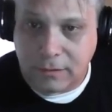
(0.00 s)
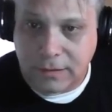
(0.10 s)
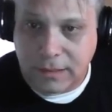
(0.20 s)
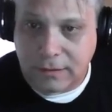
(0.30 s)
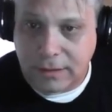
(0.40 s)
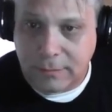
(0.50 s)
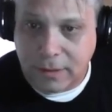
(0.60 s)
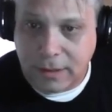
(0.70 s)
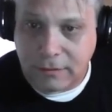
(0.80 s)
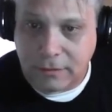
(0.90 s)
who sent an
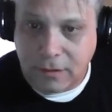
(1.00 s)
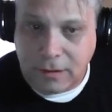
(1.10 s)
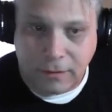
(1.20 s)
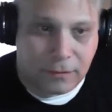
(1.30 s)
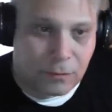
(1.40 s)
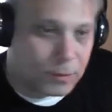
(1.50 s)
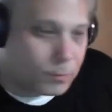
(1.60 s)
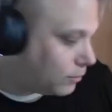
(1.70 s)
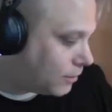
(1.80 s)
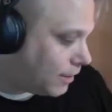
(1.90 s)
email out to all the
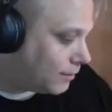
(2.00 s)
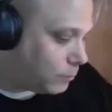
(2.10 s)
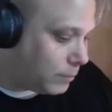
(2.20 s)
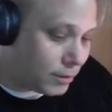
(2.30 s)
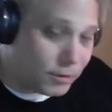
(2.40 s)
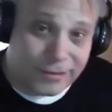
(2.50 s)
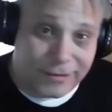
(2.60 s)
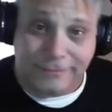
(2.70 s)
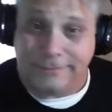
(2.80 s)
QuickBooks Connect speakers,